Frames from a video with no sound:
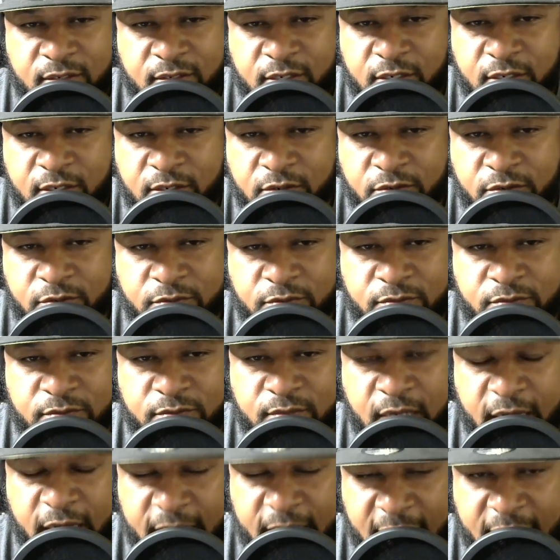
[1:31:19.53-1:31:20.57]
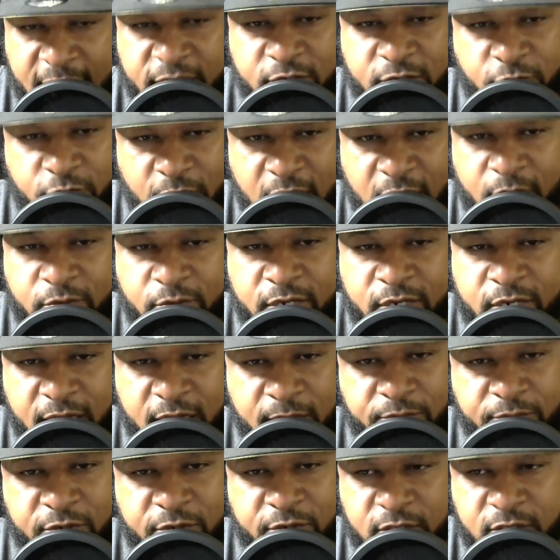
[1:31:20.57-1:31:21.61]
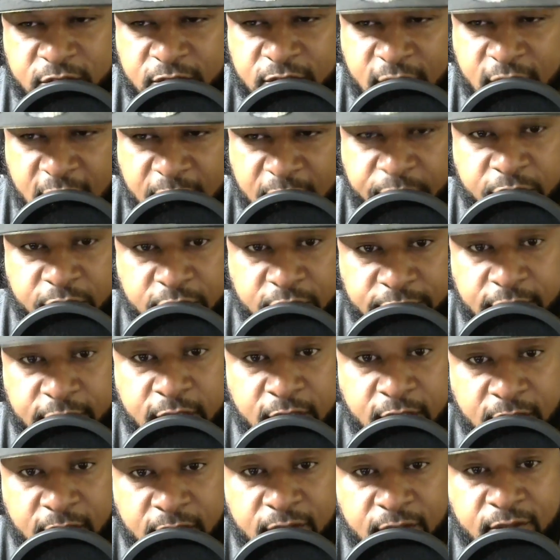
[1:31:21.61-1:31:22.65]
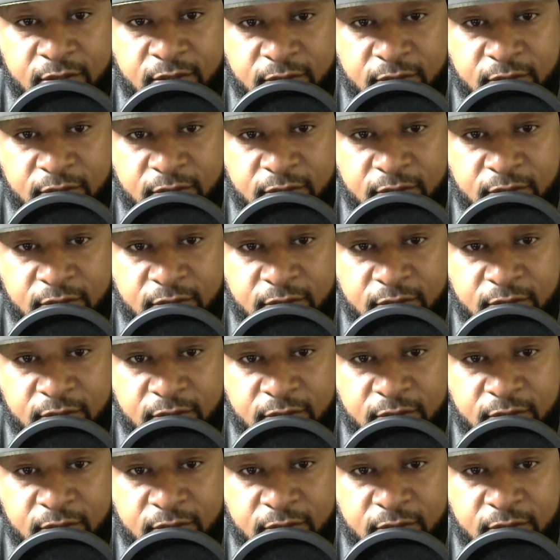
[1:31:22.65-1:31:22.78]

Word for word: You know, I got to ride with Cameron because Cameron is good.